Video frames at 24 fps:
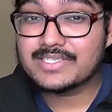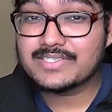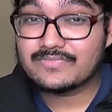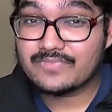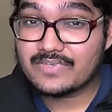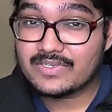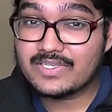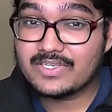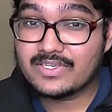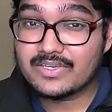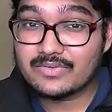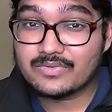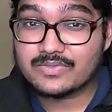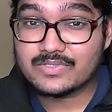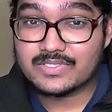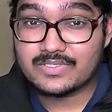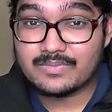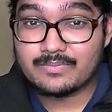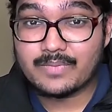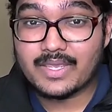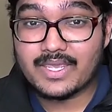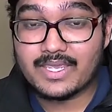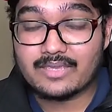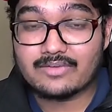videos to
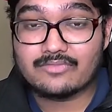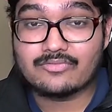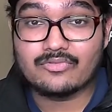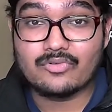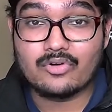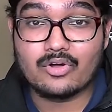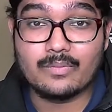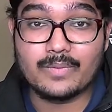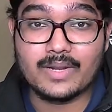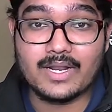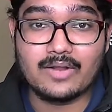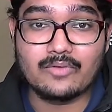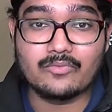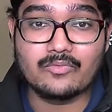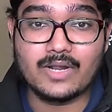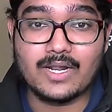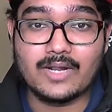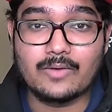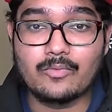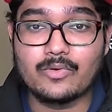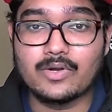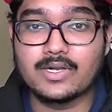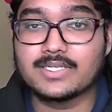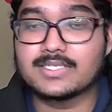make form, and I, I
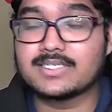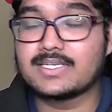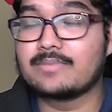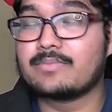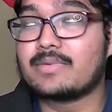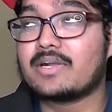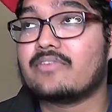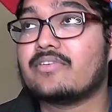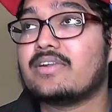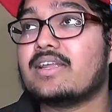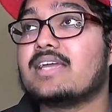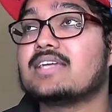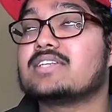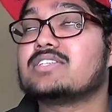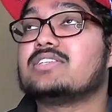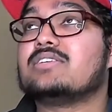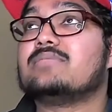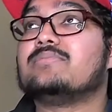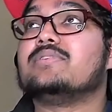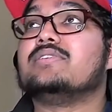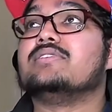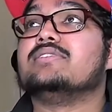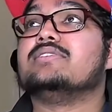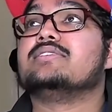wanted to get my reaction
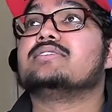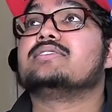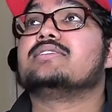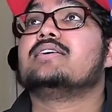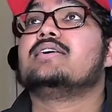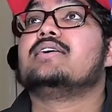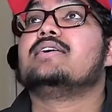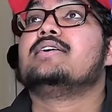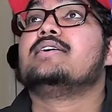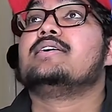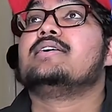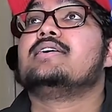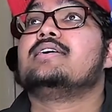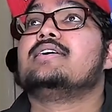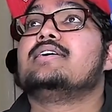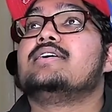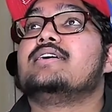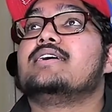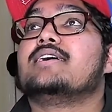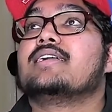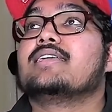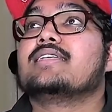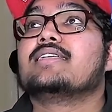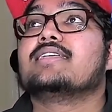up on this.
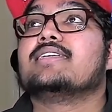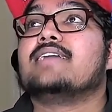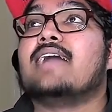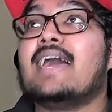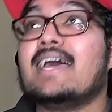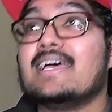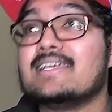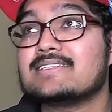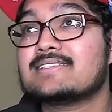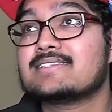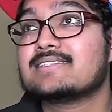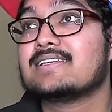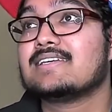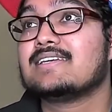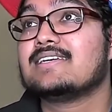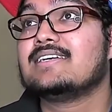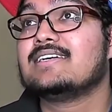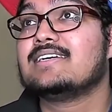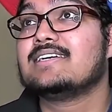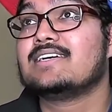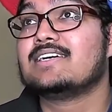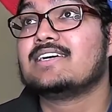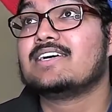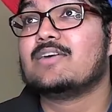Guys,
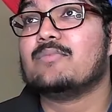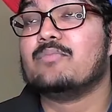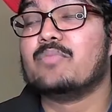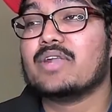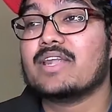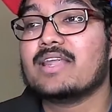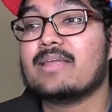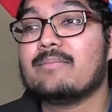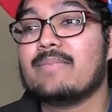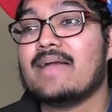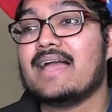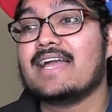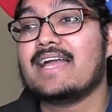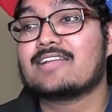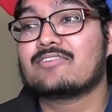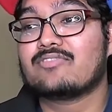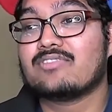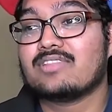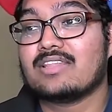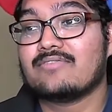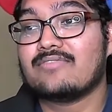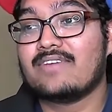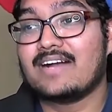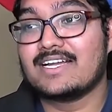bringing back
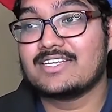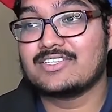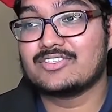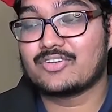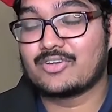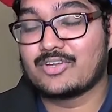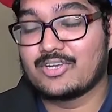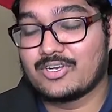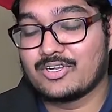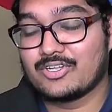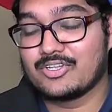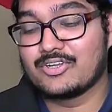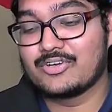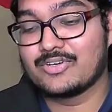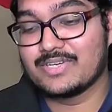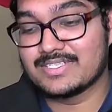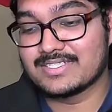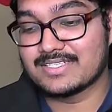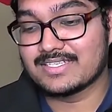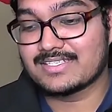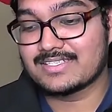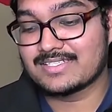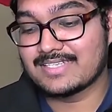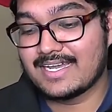Levine Toilolo is
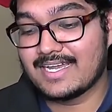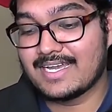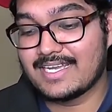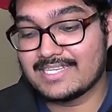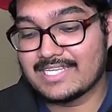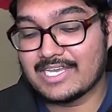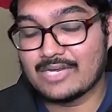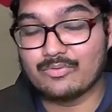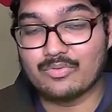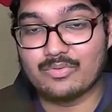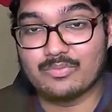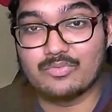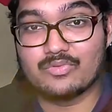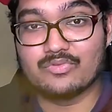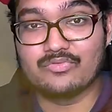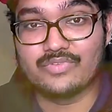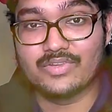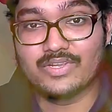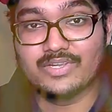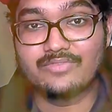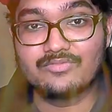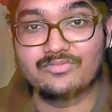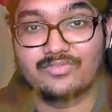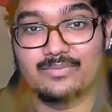a sign that we're
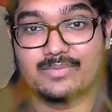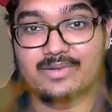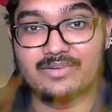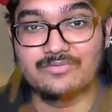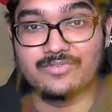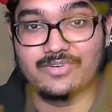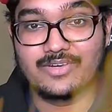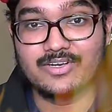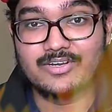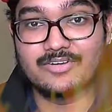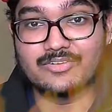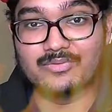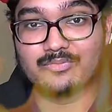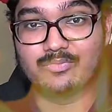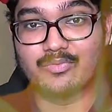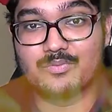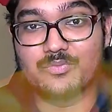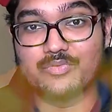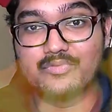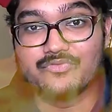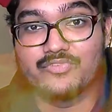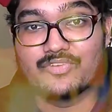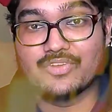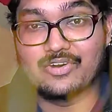moving from Evan Engram. We're
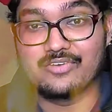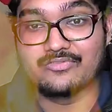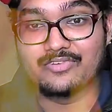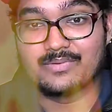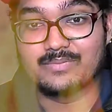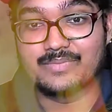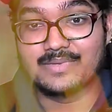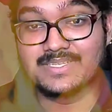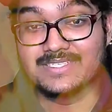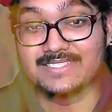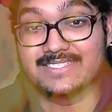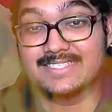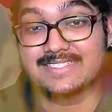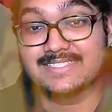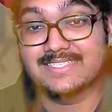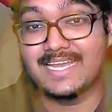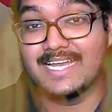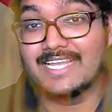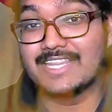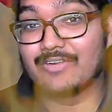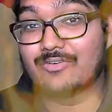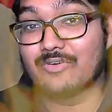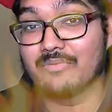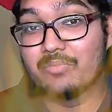moving off from him. It's a
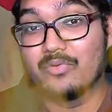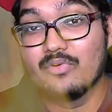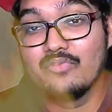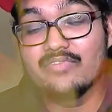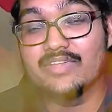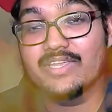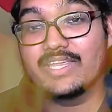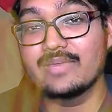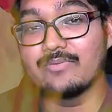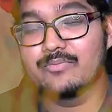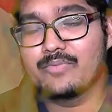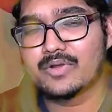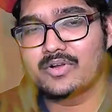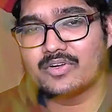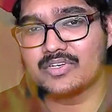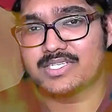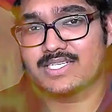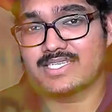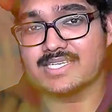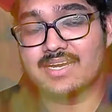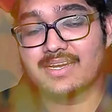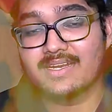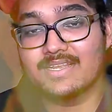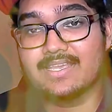sign that we're moving him, whether it's
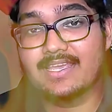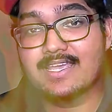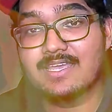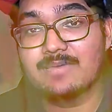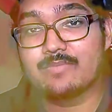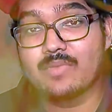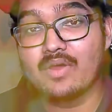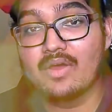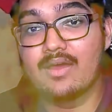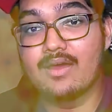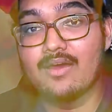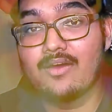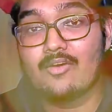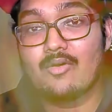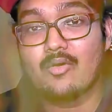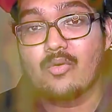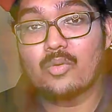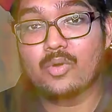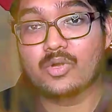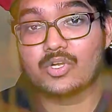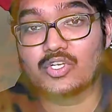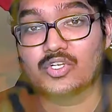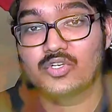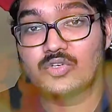cutting him
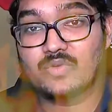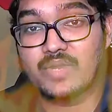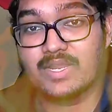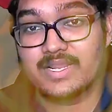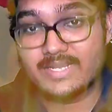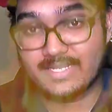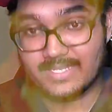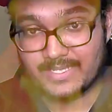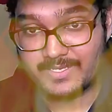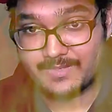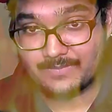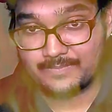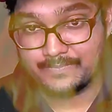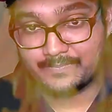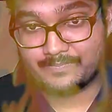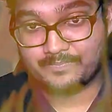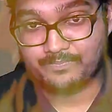or trading him.